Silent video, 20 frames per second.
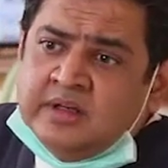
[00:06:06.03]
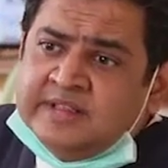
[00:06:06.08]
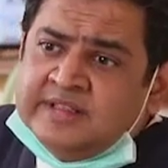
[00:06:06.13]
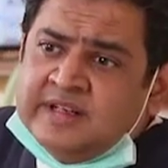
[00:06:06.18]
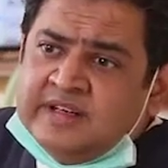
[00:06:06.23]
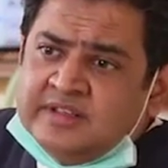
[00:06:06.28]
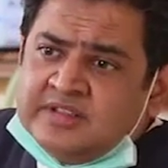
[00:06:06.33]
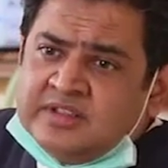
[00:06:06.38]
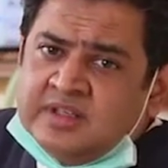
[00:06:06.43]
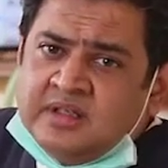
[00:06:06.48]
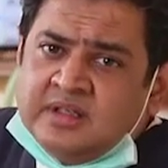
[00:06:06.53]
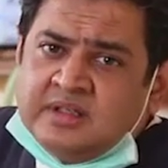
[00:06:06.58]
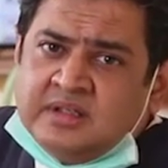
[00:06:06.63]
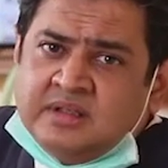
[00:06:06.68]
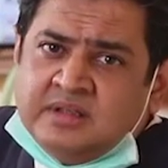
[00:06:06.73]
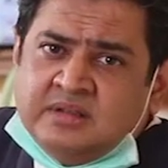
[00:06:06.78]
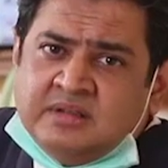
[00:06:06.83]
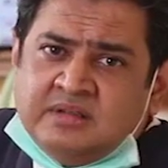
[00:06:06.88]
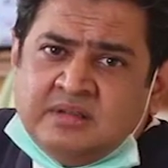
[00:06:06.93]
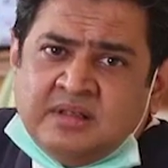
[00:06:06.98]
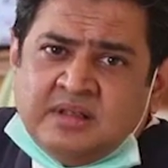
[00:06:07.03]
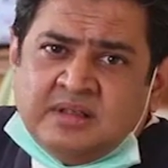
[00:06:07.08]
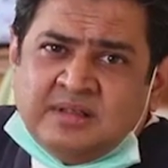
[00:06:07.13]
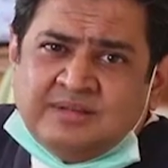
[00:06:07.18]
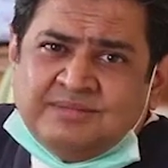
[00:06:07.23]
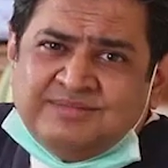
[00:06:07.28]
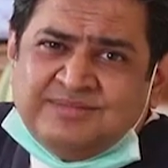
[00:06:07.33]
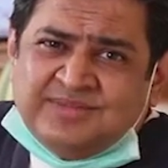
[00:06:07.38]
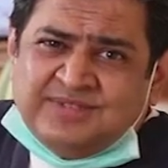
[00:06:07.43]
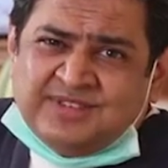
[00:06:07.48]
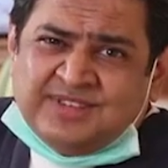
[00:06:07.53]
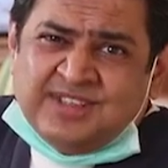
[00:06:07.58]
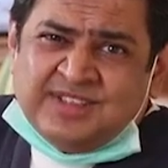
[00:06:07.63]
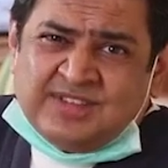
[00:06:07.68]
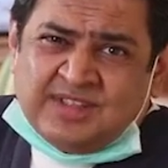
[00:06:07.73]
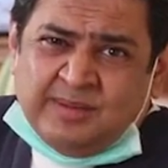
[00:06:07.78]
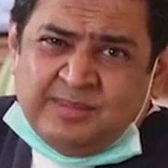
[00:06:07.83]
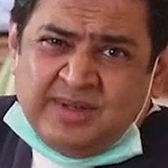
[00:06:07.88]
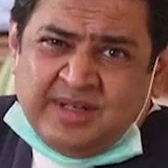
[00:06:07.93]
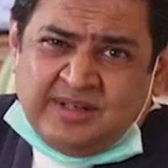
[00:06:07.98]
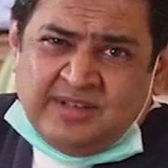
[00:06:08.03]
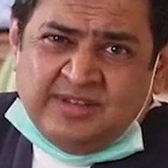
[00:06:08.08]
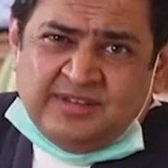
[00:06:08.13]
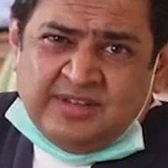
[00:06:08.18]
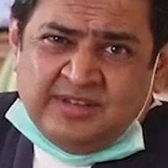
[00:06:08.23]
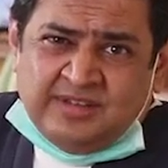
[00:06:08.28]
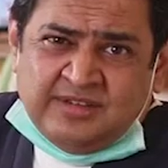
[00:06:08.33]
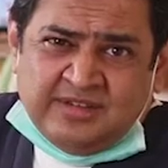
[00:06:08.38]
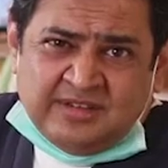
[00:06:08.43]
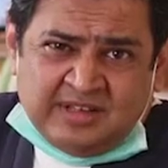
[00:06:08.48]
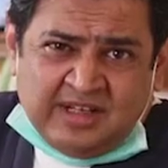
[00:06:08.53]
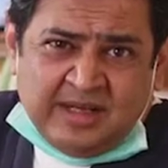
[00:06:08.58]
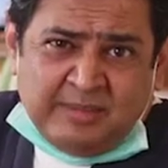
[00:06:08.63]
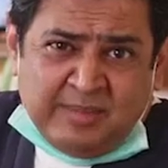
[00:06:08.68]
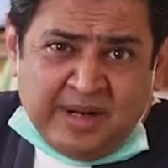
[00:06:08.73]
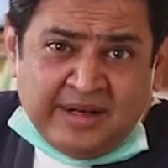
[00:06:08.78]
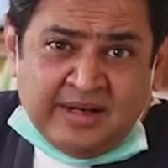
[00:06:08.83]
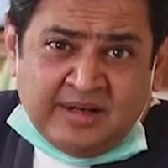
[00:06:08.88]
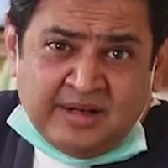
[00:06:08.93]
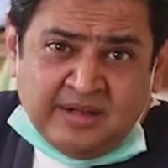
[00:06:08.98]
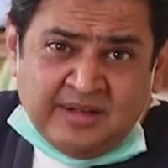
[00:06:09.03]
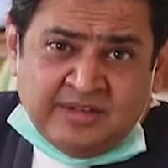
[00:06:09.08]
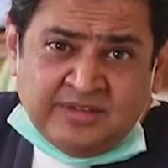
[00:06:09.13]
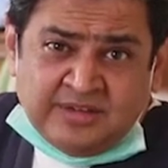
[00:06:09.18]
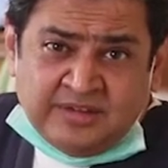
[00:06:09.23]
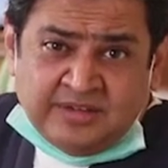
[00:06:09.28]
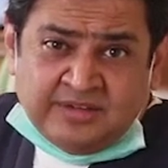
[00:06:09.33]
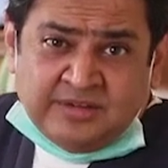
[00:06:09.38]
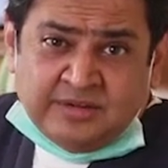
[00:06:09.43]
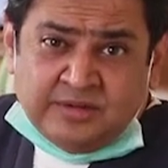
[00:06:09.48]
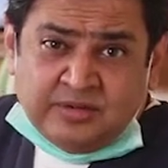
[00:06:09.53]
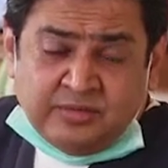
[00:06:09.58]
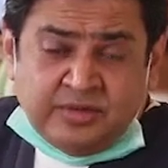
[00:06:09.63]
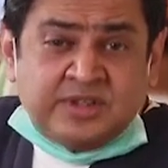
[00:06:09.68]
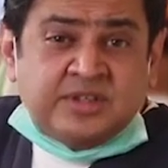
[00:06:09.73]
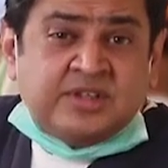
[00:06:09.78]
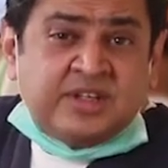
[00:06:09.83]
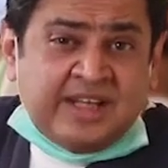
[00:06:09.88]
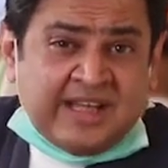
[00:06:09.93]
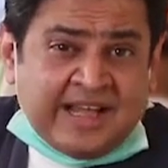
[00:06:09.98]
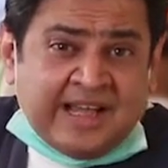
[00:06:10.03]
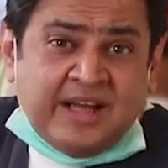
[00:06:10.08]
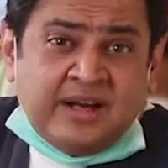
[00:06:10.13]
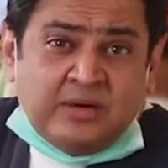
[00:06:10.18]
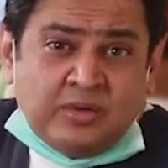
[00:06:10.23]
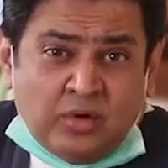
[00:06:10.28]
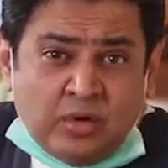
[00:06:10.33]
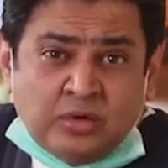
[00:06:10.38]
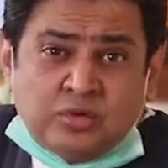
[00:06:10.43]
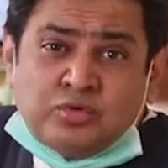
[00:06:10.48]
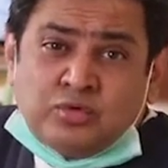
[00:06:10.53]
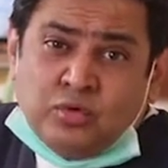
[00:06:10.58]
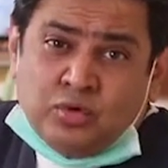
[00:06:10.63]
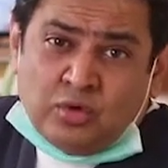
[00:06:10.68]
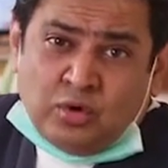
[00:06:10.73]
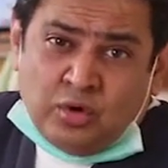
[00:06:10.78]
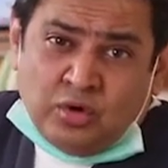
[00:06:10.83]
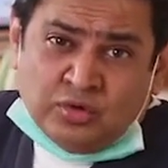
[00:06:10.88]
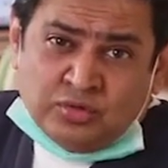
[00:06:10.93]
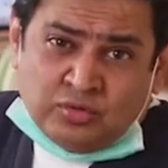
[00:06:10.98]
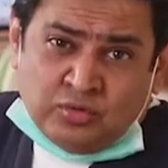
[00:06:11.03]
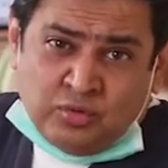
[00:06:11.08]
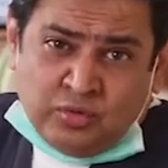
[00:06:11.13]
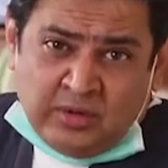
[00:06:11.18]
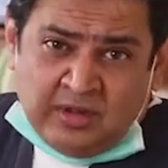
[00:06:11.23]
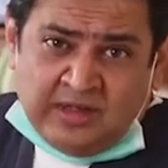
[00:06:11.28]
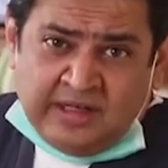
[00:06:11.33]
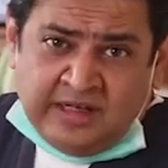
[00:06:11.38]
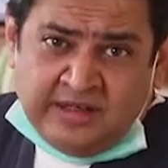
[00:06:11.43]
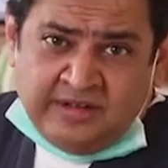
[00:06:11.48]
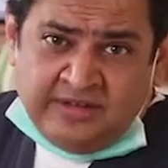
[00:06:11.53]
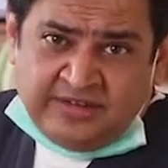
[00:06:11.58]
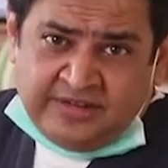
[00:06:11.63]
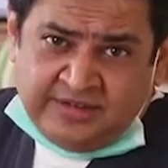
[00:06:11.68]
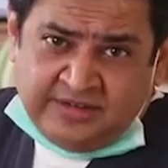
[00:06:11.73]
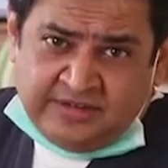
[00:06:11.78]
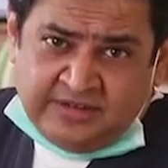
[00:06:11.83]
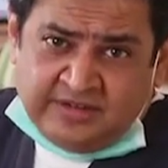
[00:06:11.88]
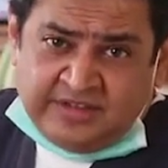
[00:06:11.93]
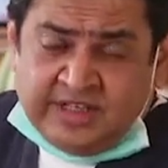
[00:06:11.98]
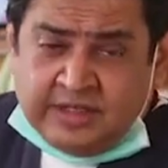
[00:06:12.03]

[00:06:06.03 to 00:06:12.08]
There are certain systemic diseases like medical diseases which can also cause oral health diseases,